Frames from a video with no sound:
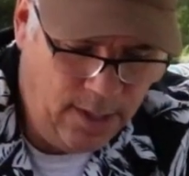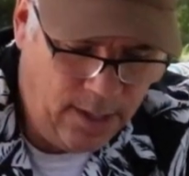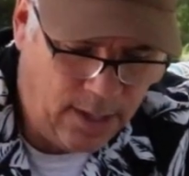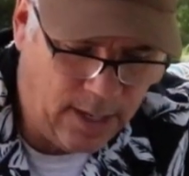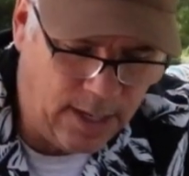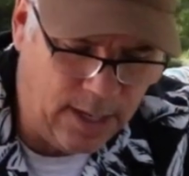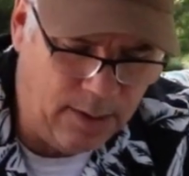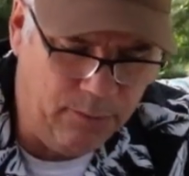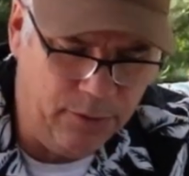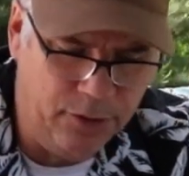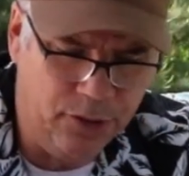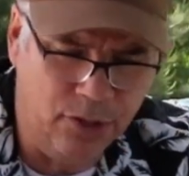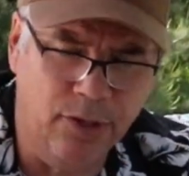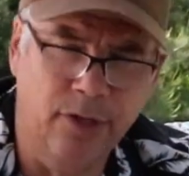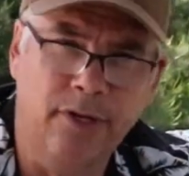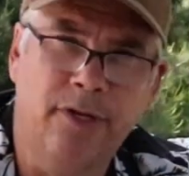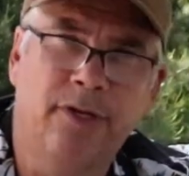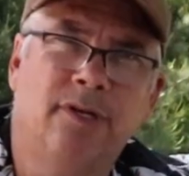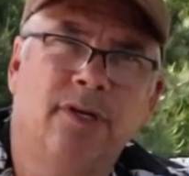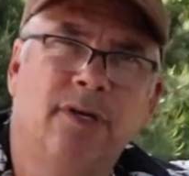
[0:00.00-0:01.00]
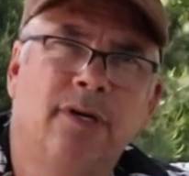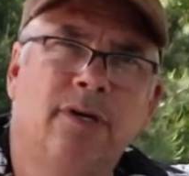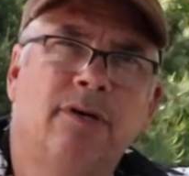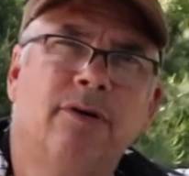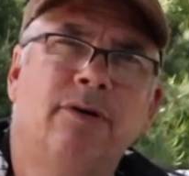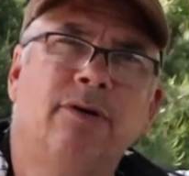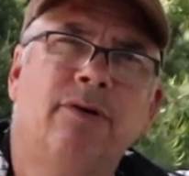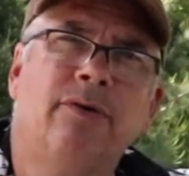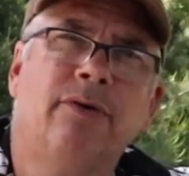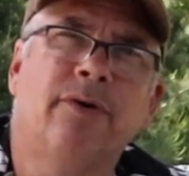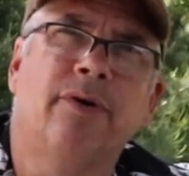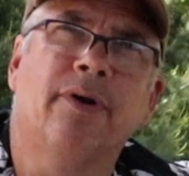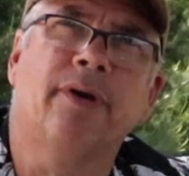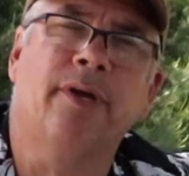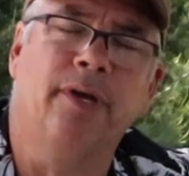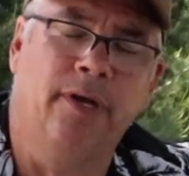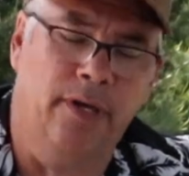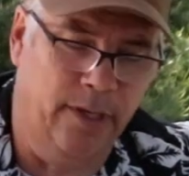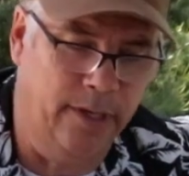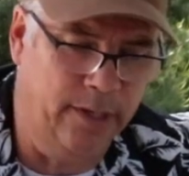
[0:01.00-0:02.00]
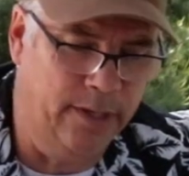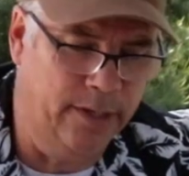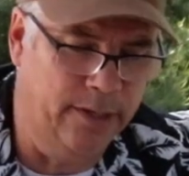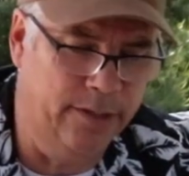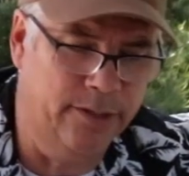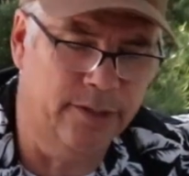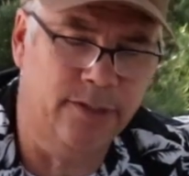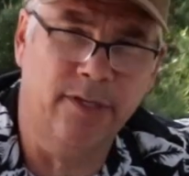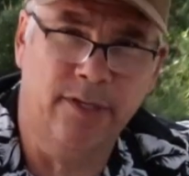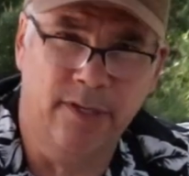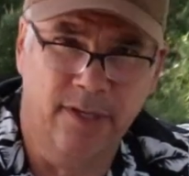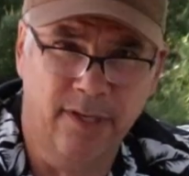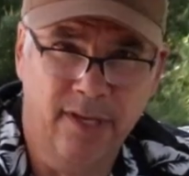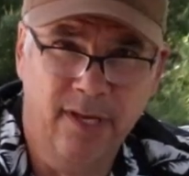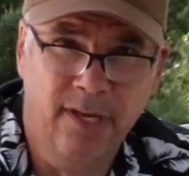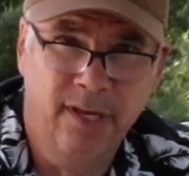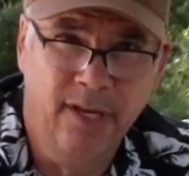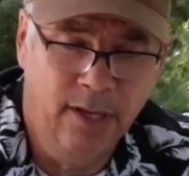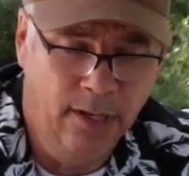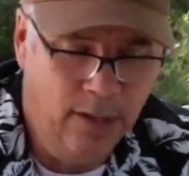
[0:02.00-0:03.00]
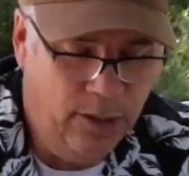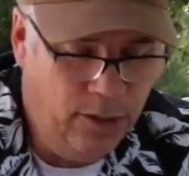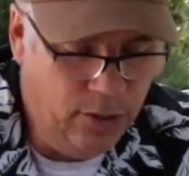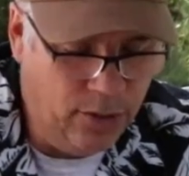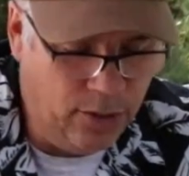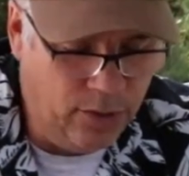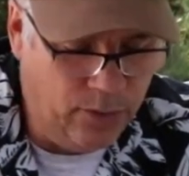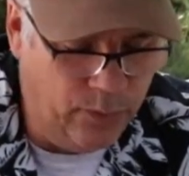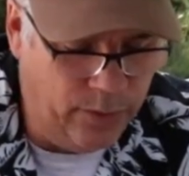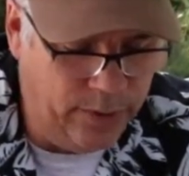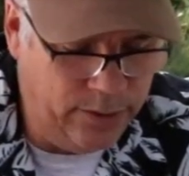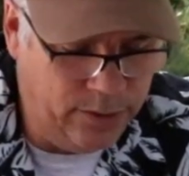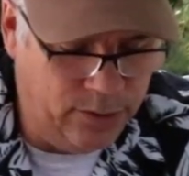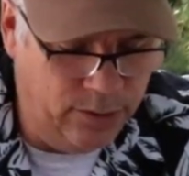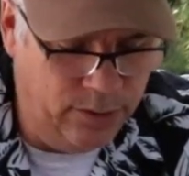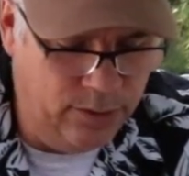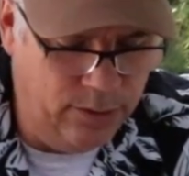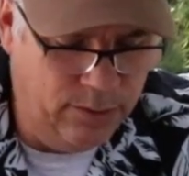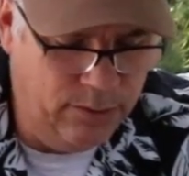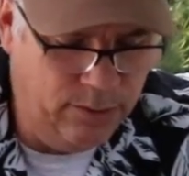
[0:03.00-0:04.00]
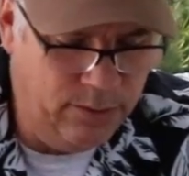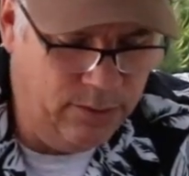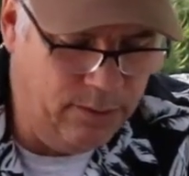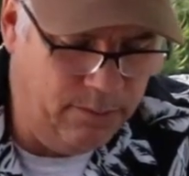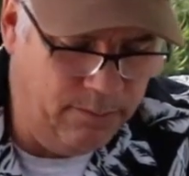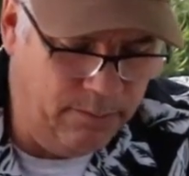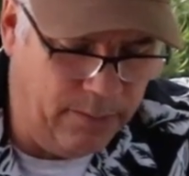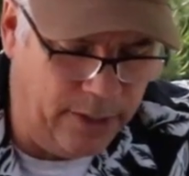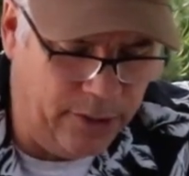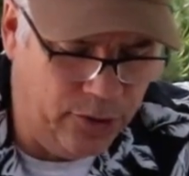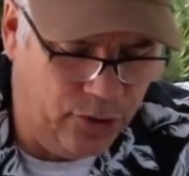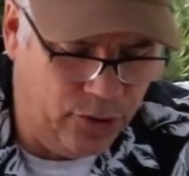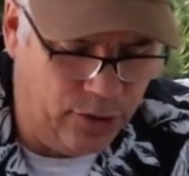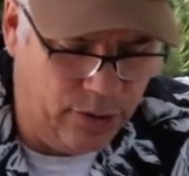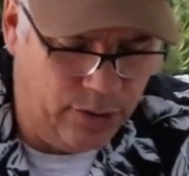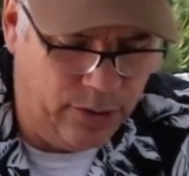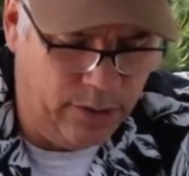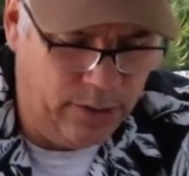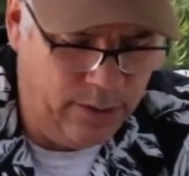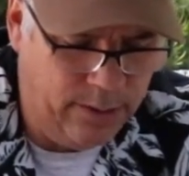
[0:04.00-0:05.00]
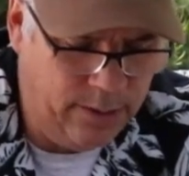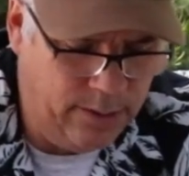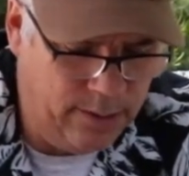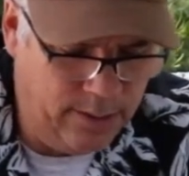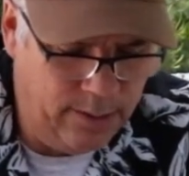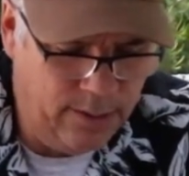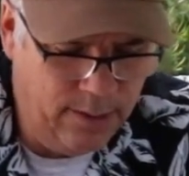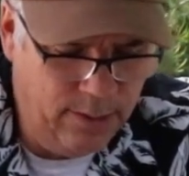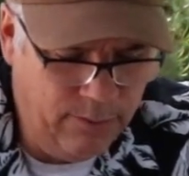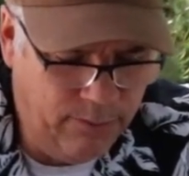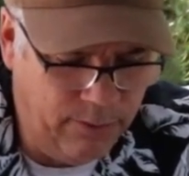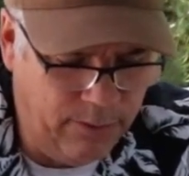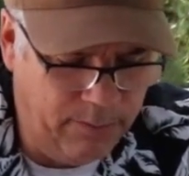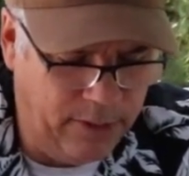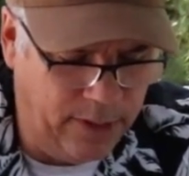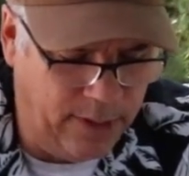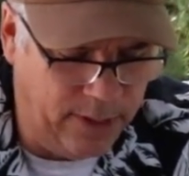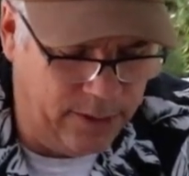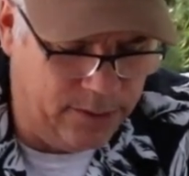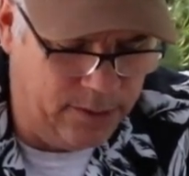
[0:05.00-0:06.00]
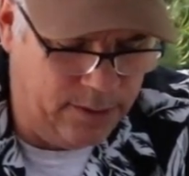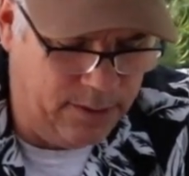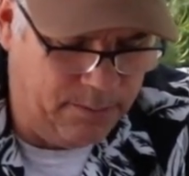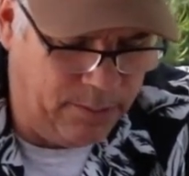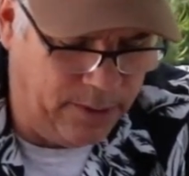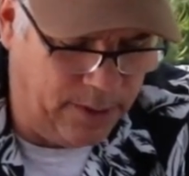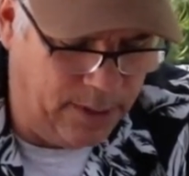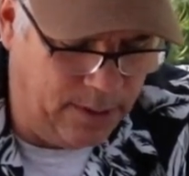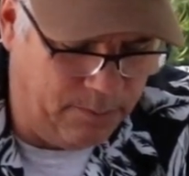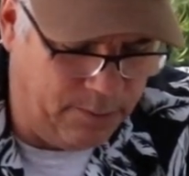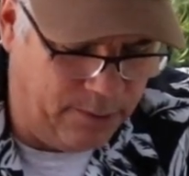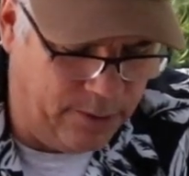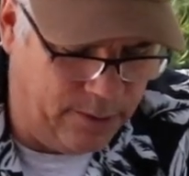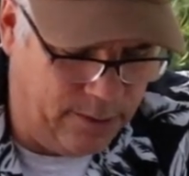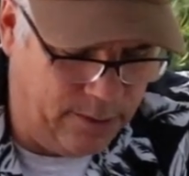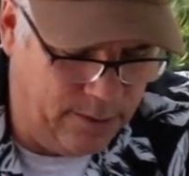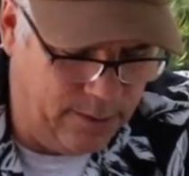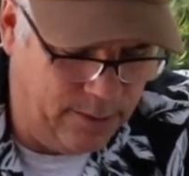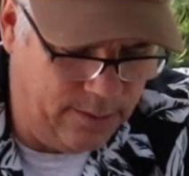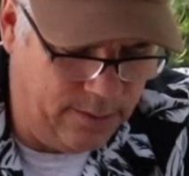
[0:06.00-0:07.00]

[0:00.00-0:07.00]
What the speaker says: And what you're going to do is you're going to measure from the edge of the paper